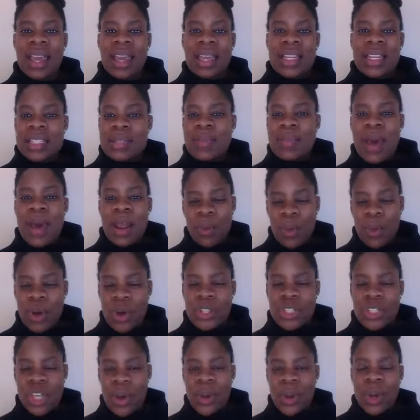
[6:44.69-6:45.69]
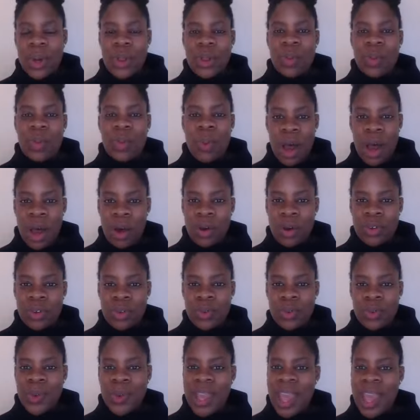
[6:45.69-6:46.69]
It doesn't matter what's going on in the
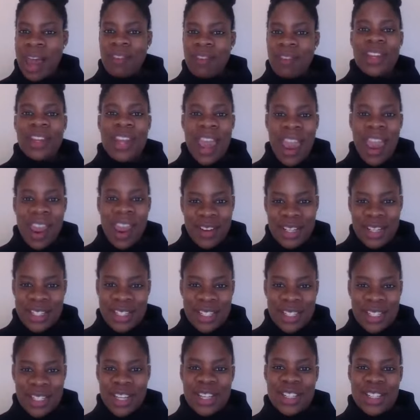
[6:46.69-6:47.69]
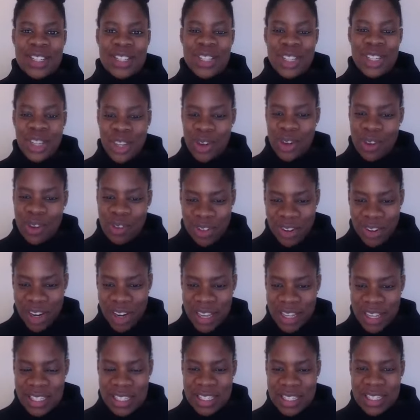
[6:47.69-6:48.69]
world, we have an inheritance that is secure for
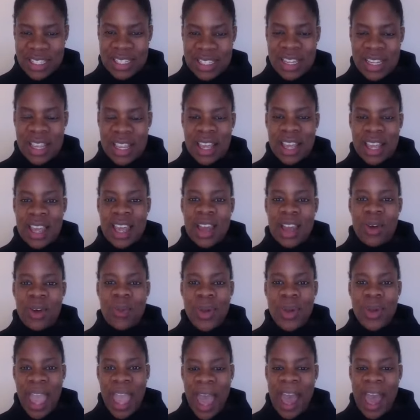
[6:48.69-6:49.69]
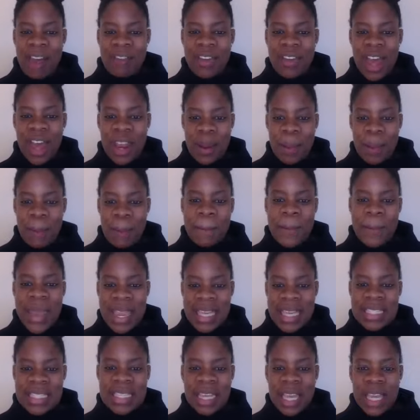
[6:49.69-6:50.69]
us. We have an
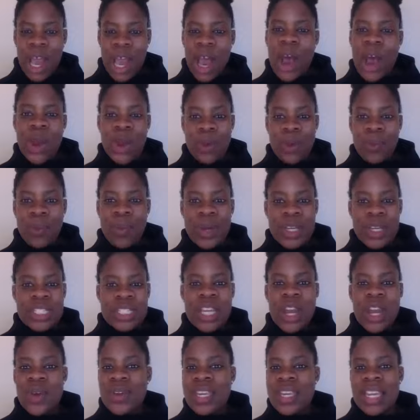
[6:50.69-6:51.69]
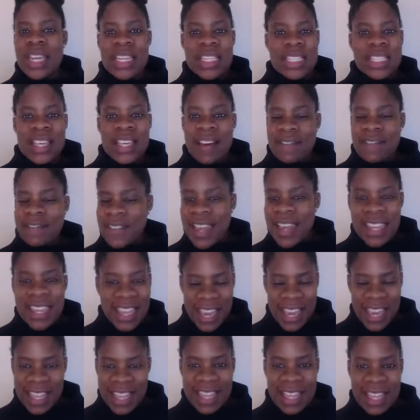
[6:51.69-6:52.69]
amazing hope. We don't need to
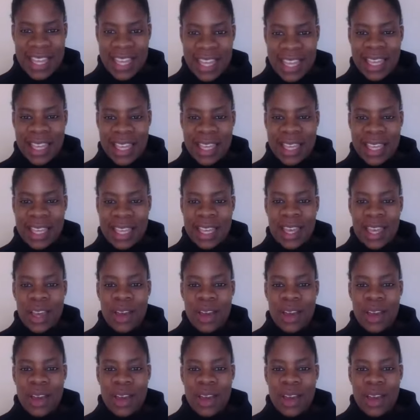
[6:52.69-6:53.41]
fake anything.